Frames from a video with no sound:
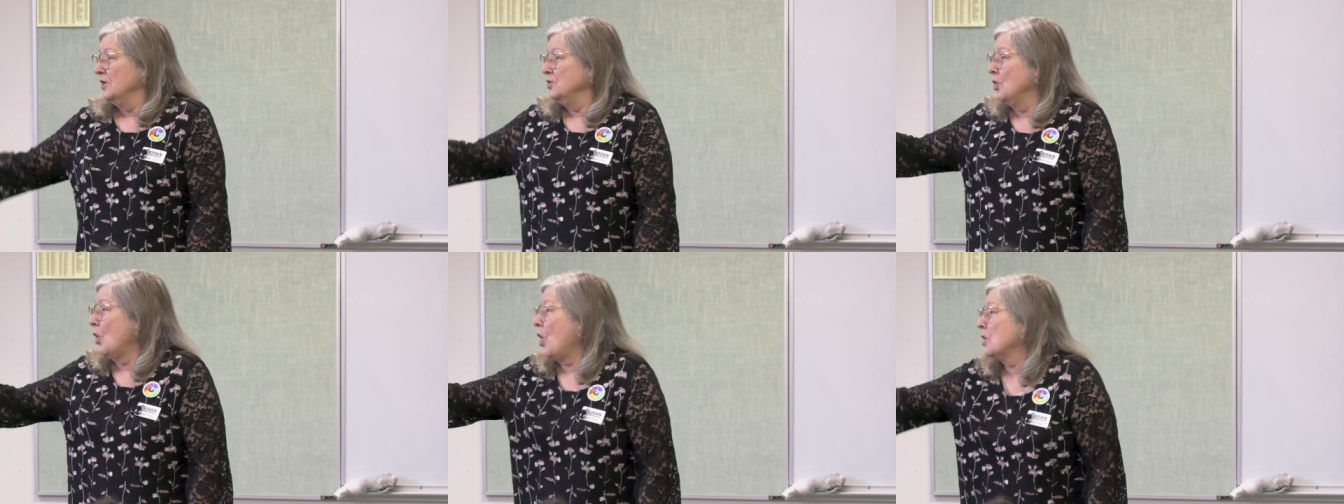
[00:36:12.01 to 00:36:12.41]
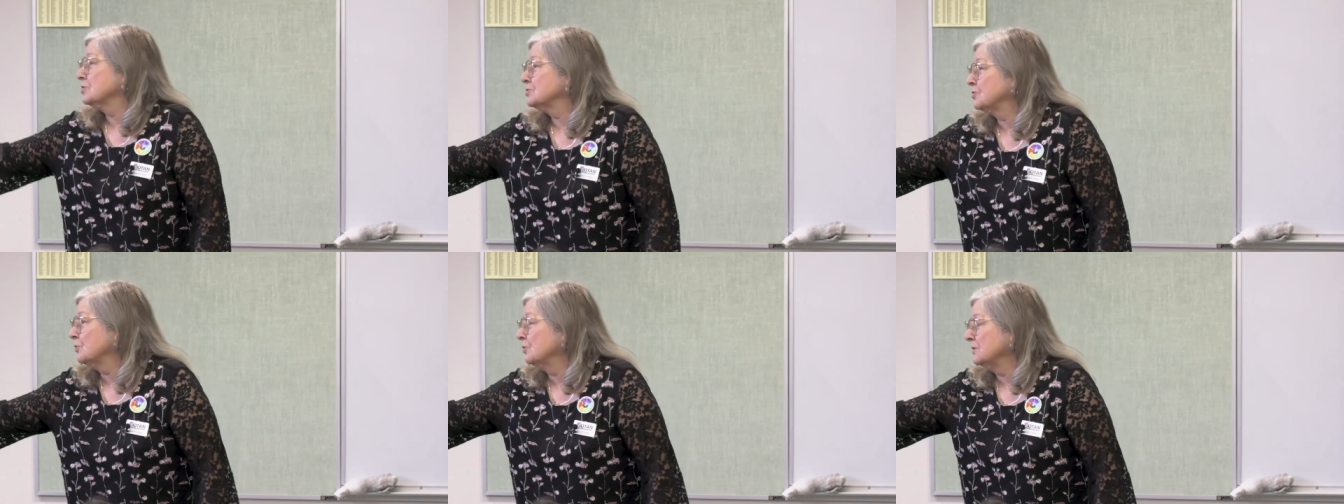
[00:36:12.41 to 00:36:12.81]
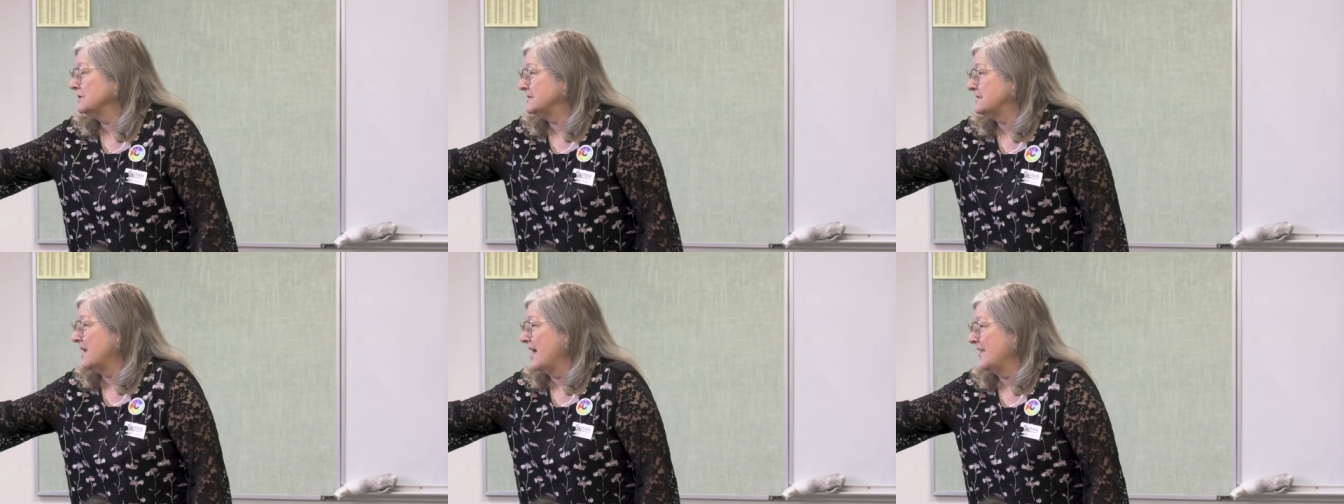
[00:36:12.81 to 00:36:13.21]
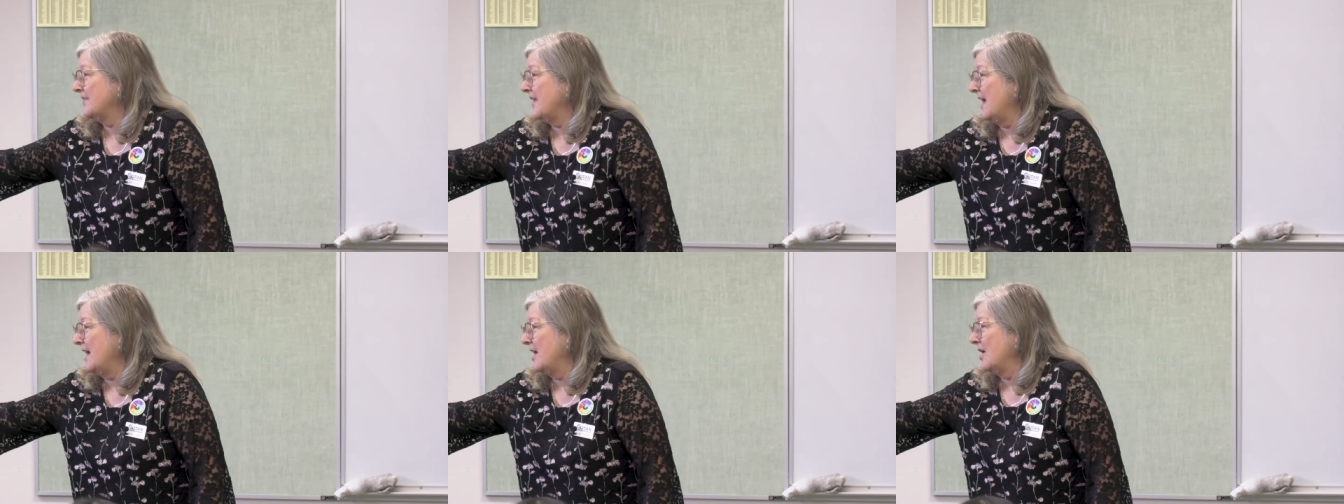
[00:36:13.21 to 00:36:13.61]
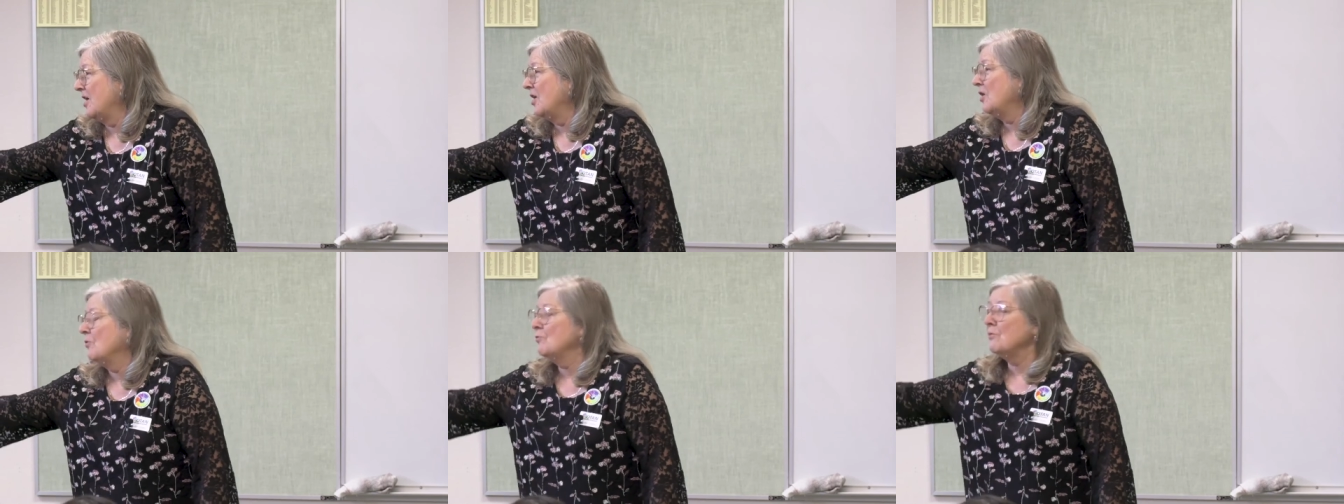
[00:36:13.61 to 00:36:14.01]
your school is not
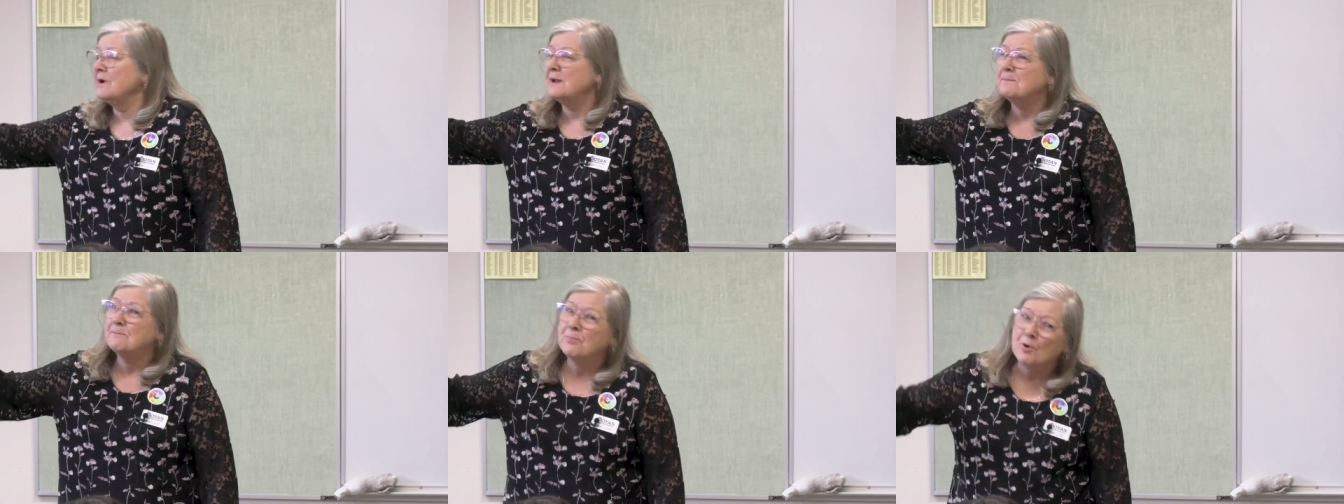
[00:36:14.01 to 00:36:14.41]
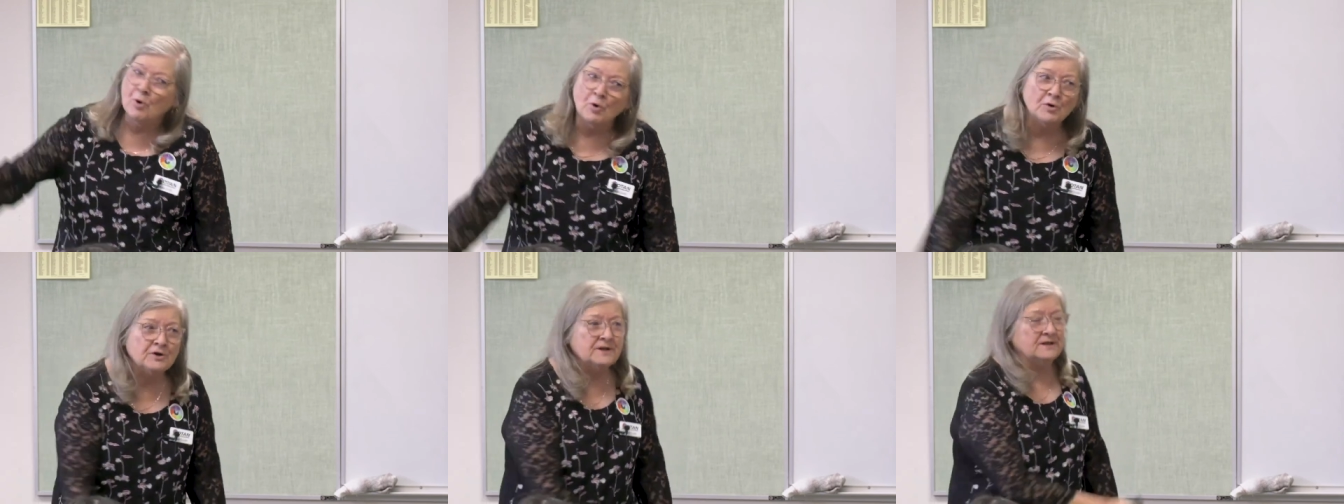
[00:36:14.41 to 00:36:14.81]
there. Report